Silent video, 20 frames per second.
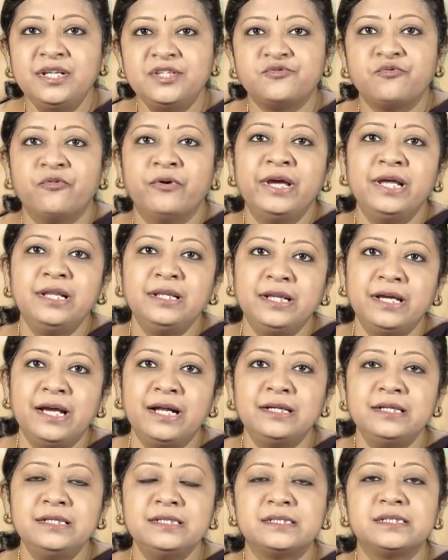when
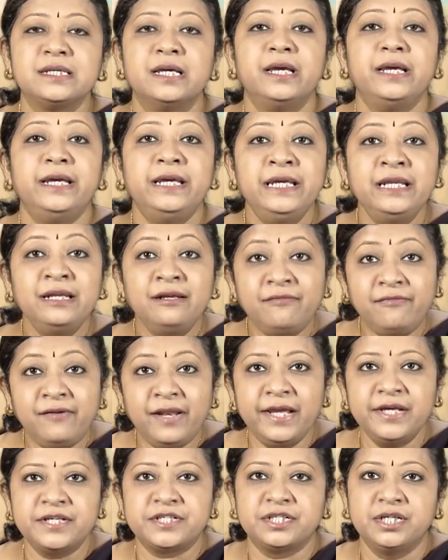there is
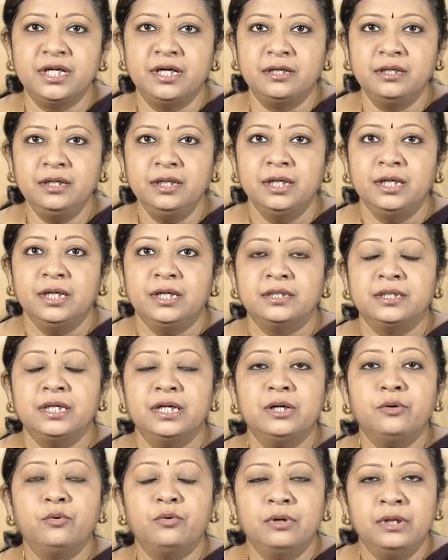inflation?
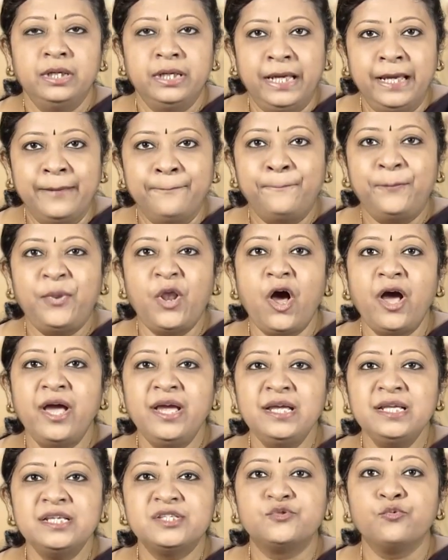The
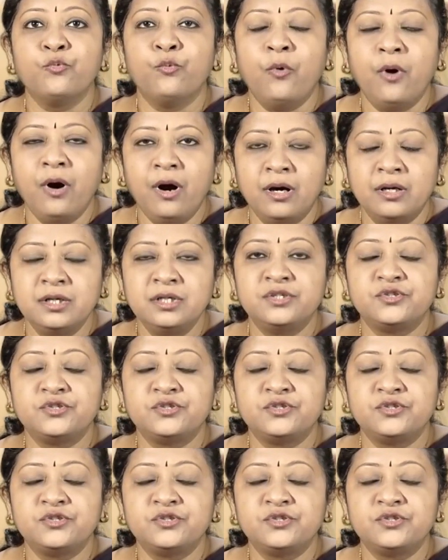employees wants